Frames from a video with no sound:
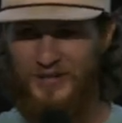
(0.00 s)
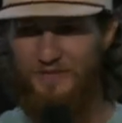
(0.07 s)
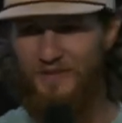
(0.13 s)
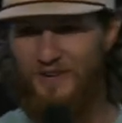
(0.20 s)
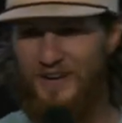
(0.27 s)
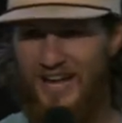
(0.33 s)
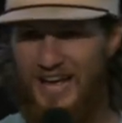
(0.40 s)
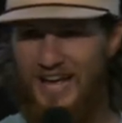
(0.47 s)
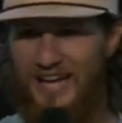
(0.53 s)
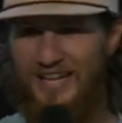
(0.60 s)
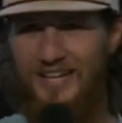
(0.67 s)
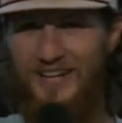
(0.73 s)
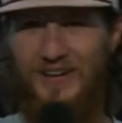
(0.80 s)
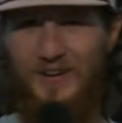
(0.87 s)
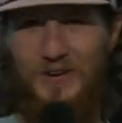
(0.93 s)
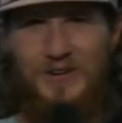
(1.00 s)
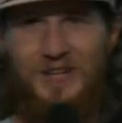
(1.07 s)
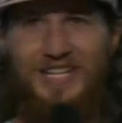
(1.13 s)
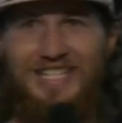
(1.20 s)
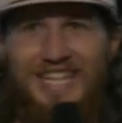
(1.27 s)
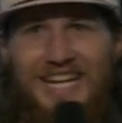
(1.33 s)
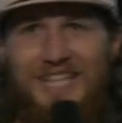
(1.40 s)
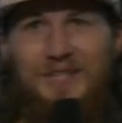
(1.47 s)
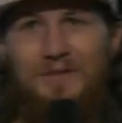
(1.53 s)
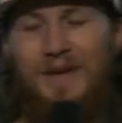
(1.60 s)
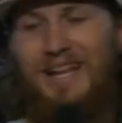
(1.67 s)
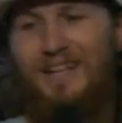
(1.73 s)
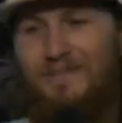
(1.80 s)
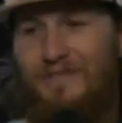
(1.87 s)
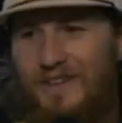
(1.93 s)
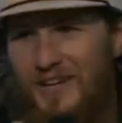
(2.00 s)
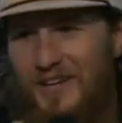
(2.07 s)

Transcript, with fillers: he'll eat for a day? Or you can teach a man to